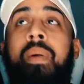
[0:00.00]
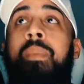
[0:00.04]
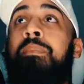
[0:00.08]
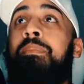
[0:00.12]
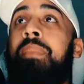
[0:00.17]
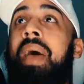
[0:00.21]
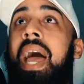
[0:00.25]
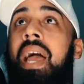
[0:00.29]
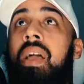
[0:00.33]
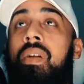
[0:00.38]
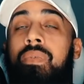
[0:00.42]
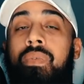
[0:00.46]

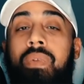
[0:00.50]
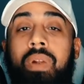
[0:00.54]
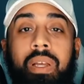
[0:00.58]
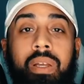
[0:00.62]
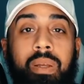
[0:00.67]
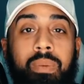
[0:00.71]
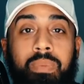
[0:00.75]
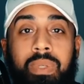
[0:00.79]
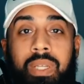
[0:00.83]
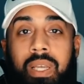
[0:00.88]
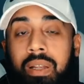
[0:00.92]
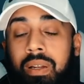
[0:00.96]

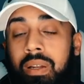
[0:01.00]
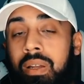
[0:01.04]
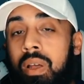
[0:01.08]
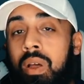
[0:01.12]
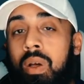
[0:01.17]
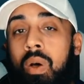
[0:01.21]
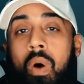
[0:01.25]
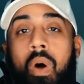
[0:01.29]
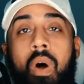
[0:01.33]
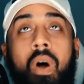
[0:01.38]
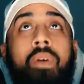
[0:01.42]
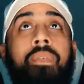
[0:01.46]
backflips and
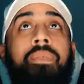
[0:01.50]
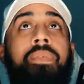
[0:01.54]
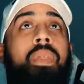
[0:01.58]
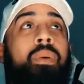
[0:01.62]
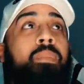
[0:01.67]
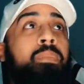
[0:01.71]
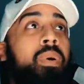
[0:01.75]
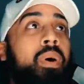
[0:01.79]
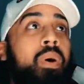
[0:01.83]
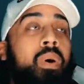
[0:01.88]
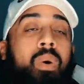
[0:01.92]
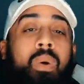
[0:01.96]
off the
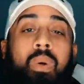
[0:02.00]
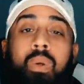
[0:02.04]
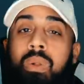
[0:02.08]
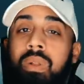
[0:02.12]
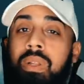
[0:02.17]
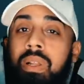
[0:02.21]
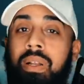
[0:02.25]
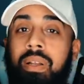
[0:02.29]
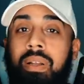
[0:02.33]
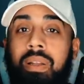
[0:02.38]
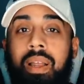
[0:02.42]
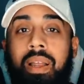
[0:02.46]

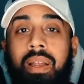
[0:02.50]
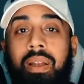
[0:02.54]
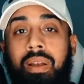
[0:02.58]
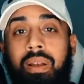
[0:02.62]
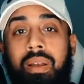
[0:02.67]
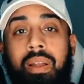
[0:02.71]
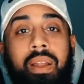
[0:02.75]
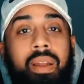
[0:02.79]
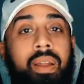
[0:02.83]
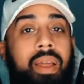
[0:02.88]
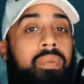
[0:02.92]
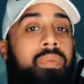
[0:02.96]
pole and,
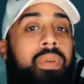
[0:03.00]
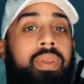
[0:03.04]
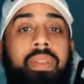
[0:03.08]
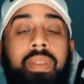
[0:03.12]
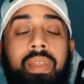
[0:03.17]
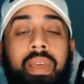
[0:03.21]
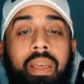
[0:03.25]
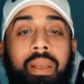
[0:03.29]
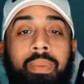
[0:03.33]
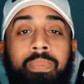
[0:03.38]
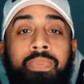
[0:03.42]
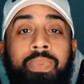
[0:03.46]
and, and
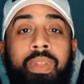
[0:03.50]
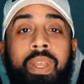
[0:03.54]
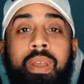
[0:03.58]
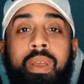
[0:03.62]
everything,